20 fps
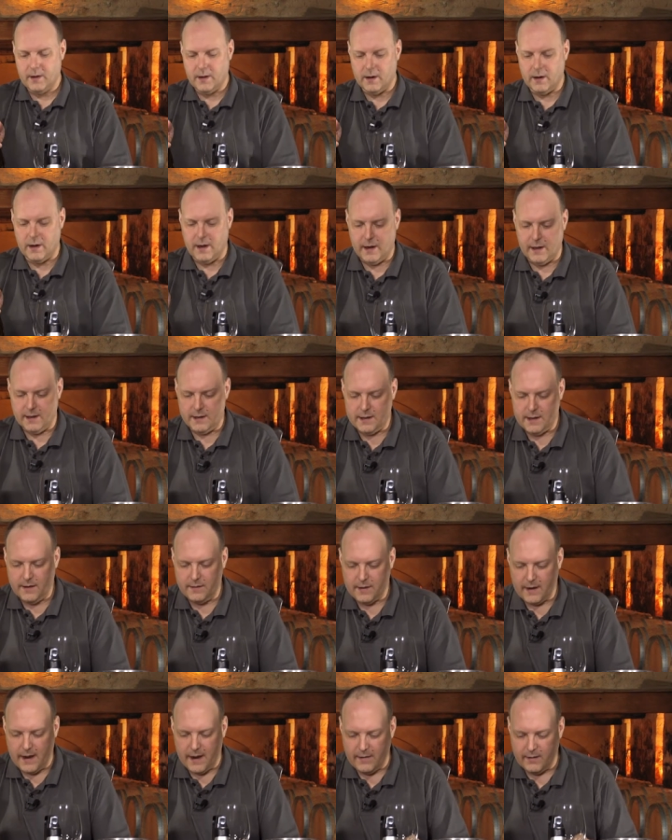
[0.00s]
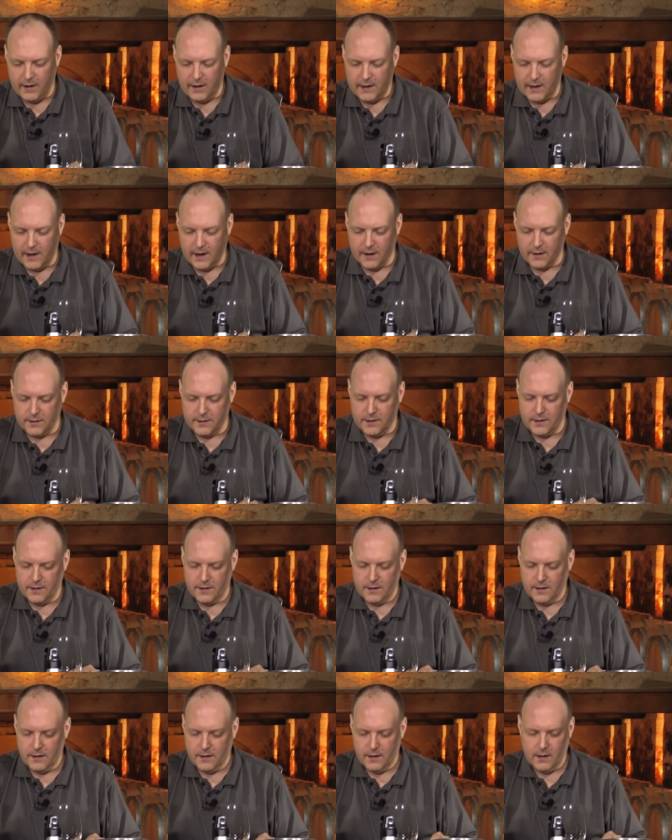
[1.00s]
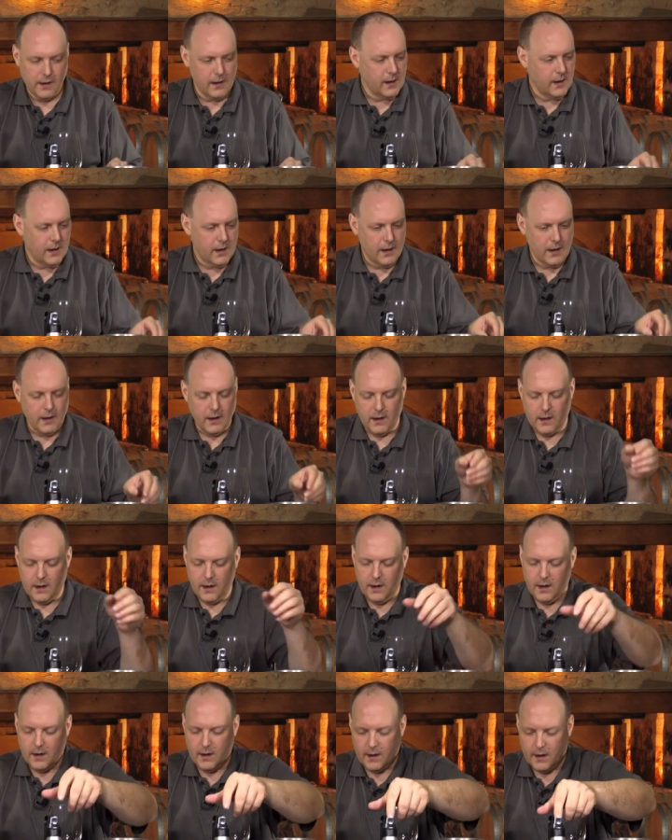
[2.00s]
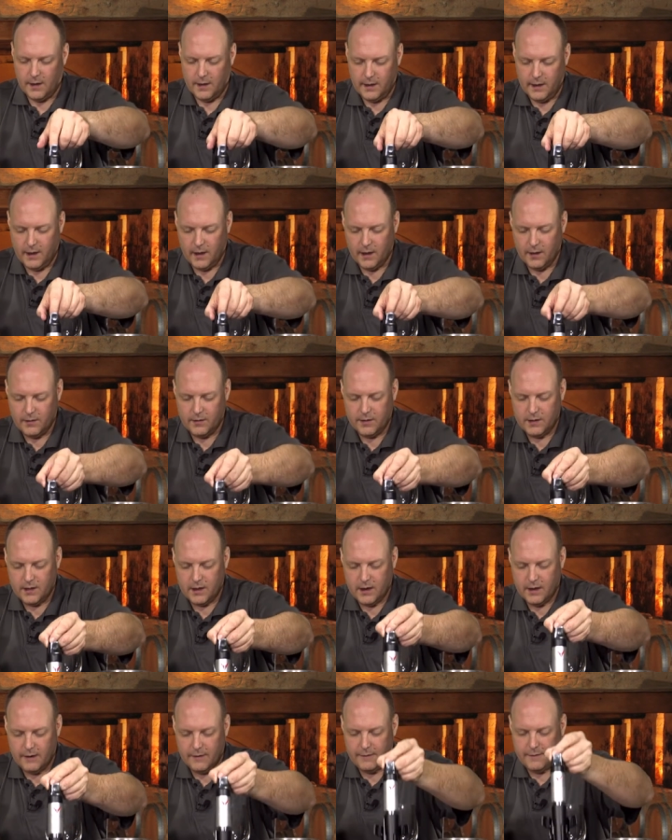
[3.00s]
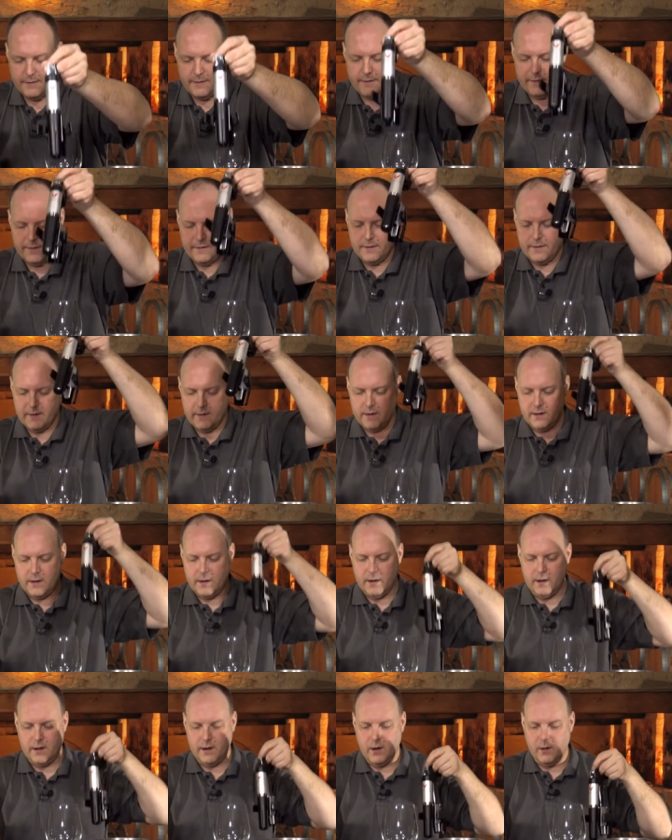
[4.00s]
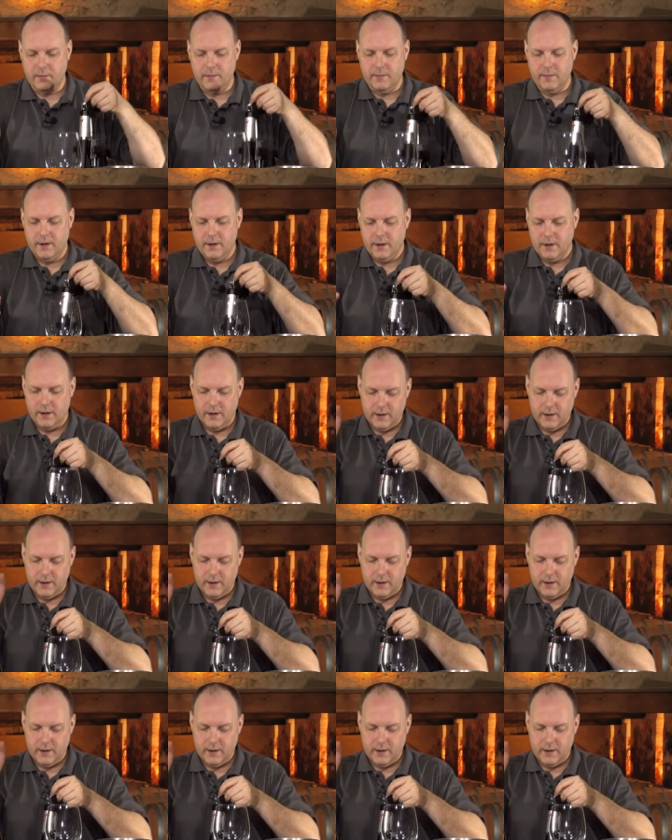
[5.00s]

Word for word: All right, let's see if they have anything else on the other stuff. Nope.